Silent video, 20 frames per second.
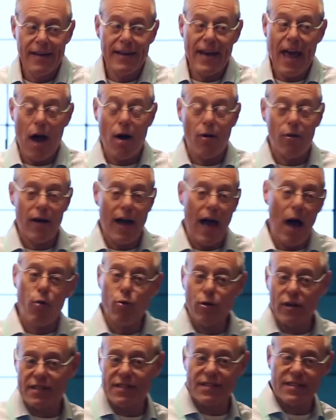Now,
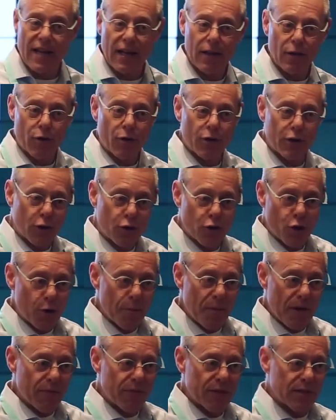how would a seller
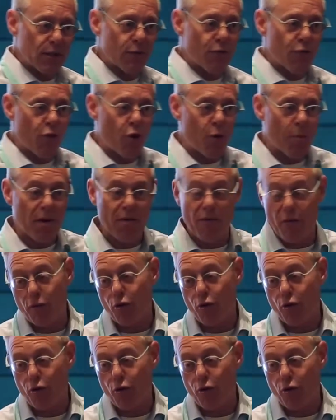determine if it's informative?